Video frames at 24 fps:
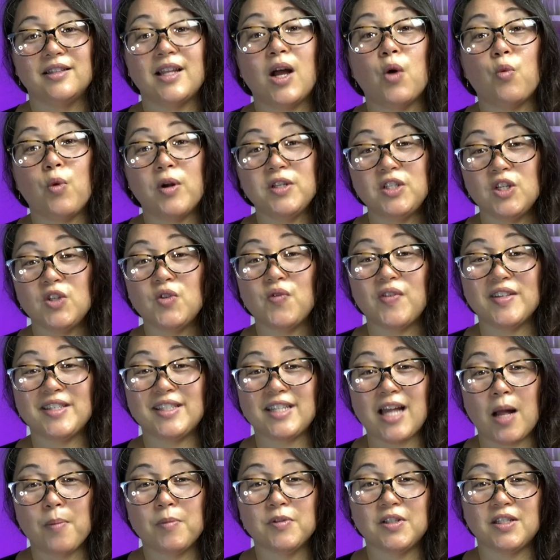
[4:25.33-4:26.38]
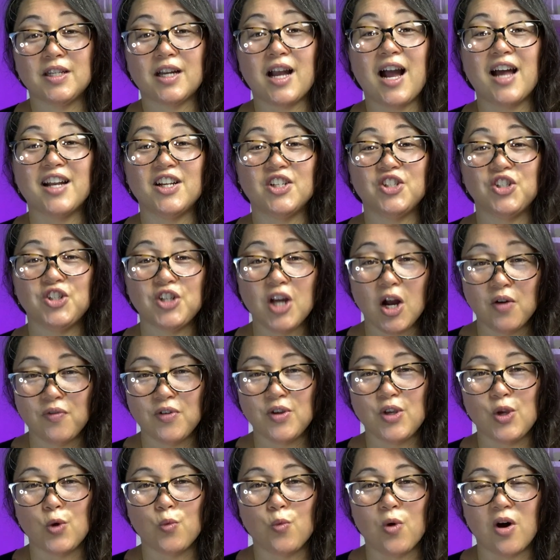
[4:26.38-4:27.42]
Now, once you've established the kind of
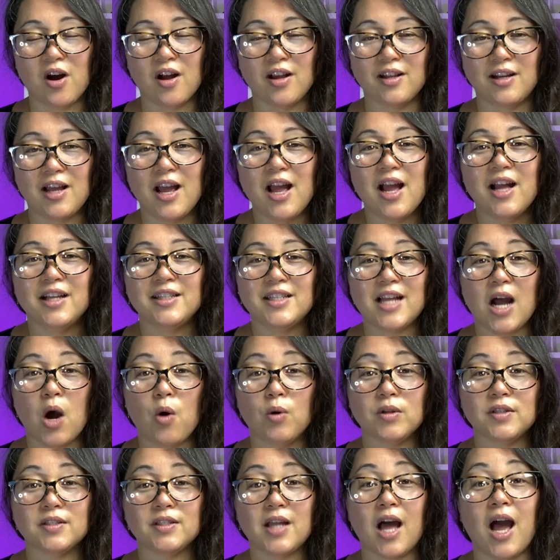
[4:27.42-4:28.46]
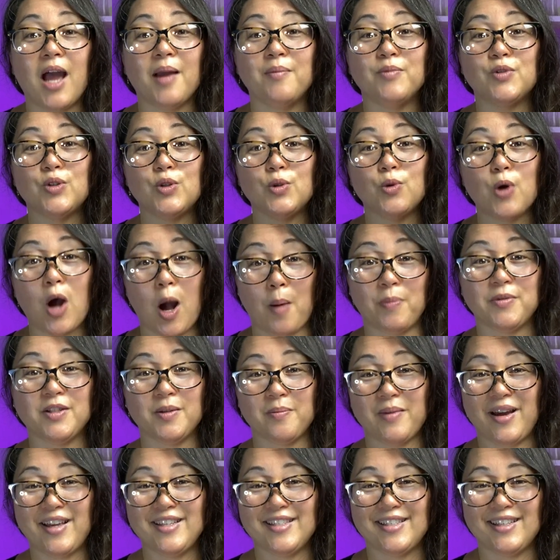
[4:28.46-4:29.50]
shelving you want, now it's time to
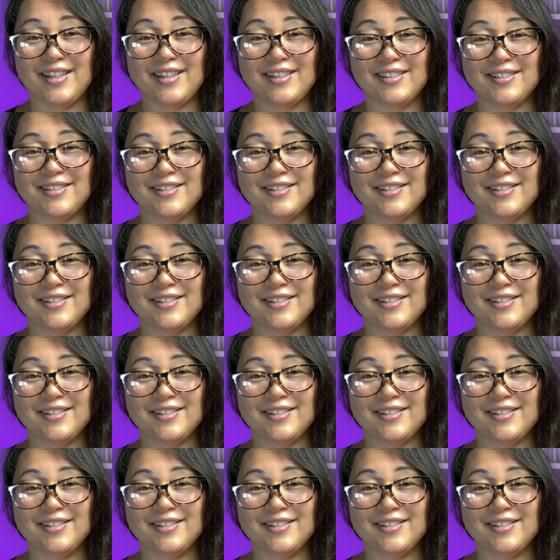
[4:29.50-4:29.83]
optimize it.